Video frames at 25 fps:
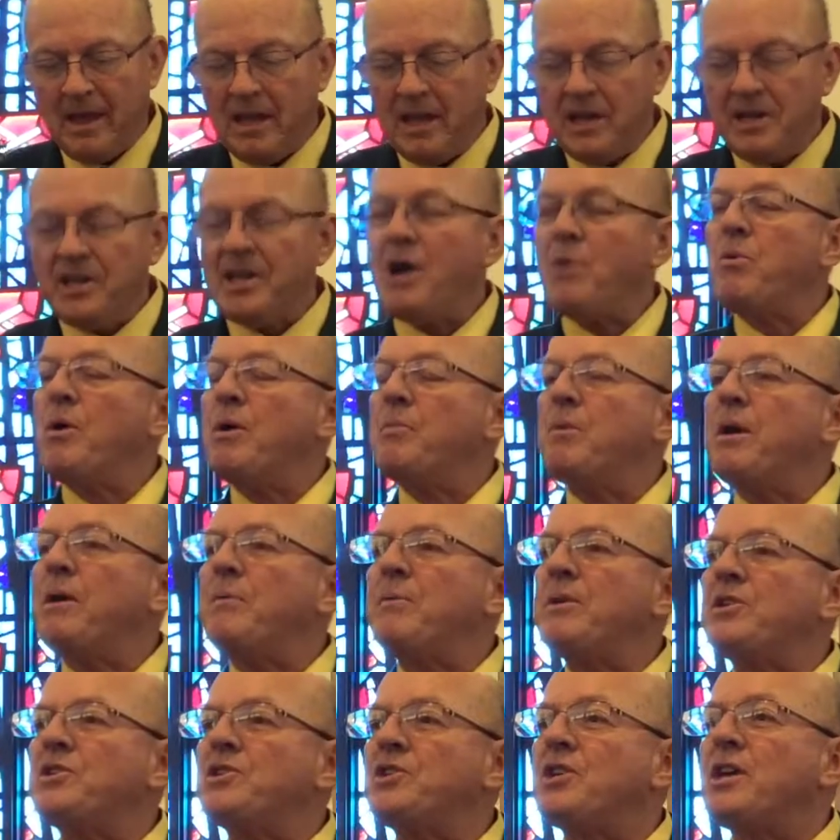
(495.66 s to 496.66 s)
Now, when we
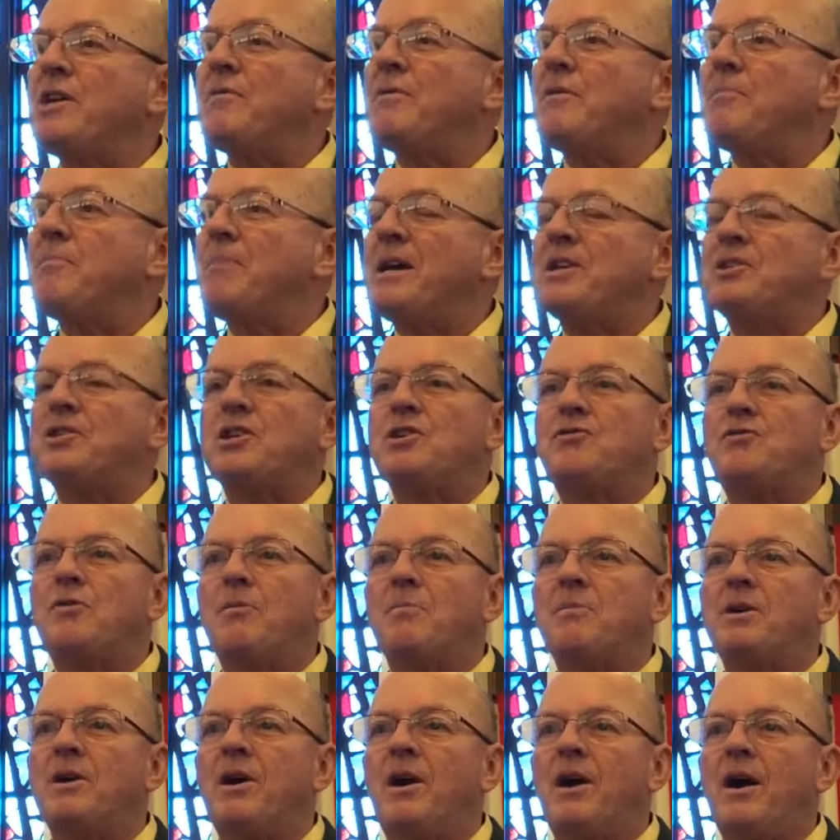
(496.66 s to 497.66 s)
receive a message
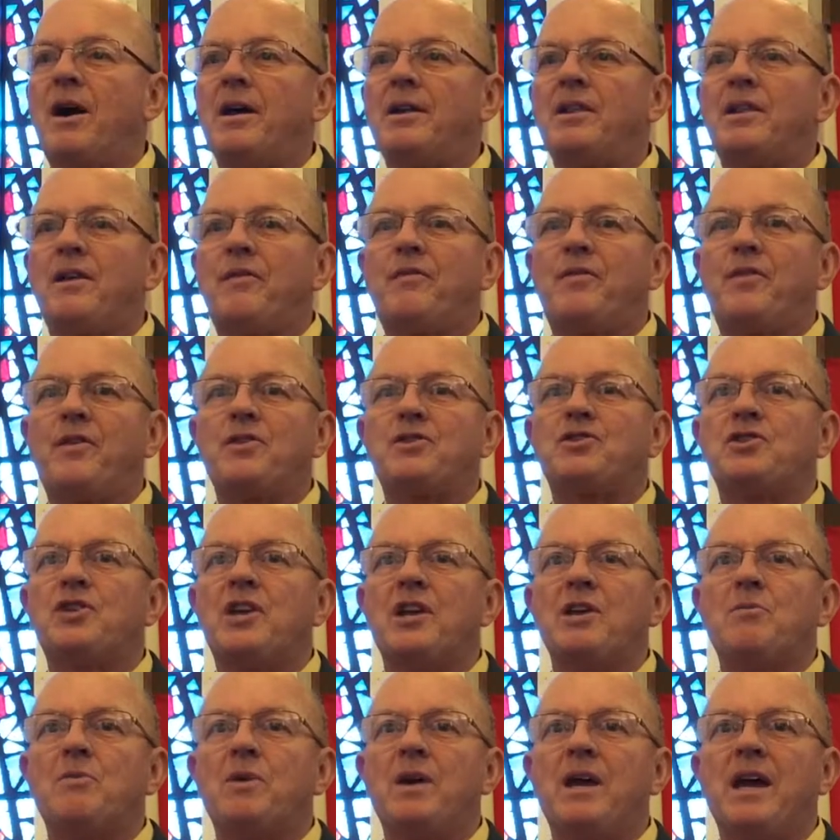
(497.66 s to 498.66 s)
from God, the first
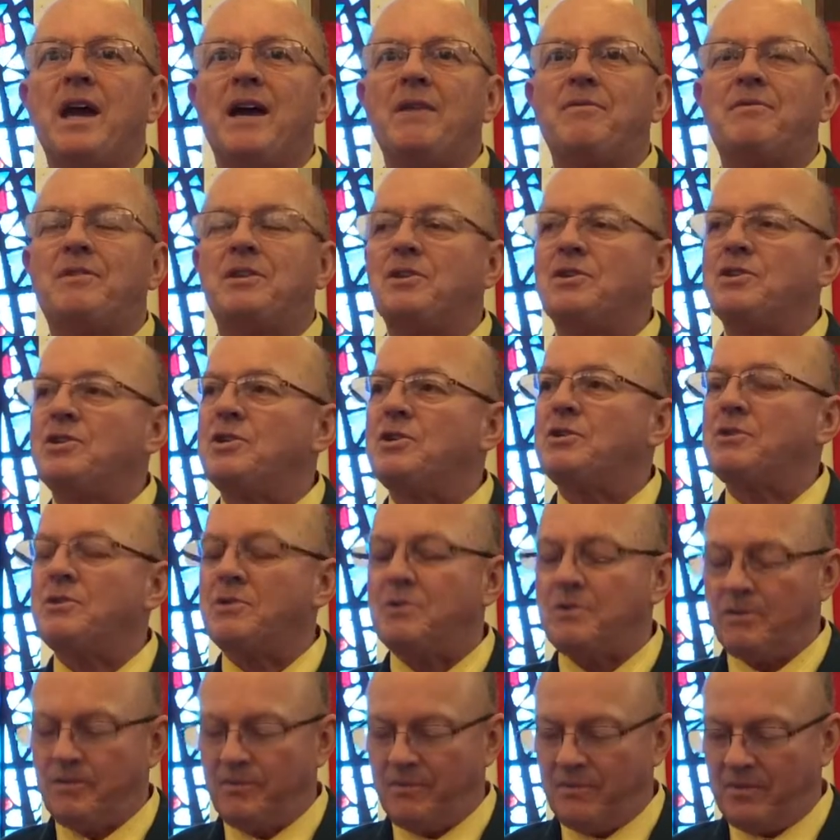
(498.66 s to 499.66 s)
thing we have to
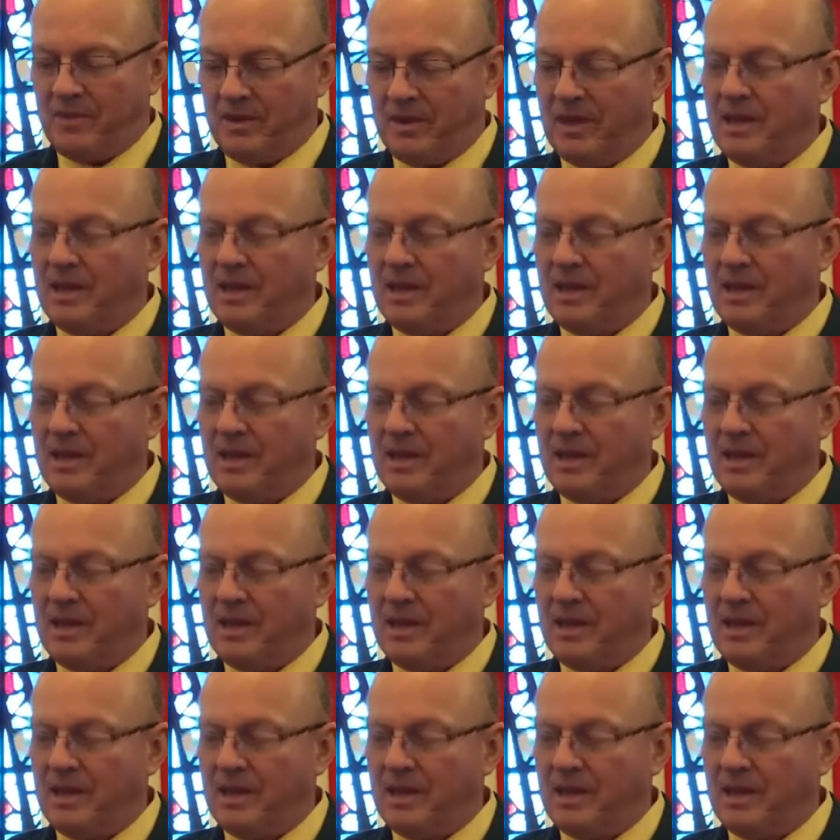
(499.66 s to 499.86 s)
do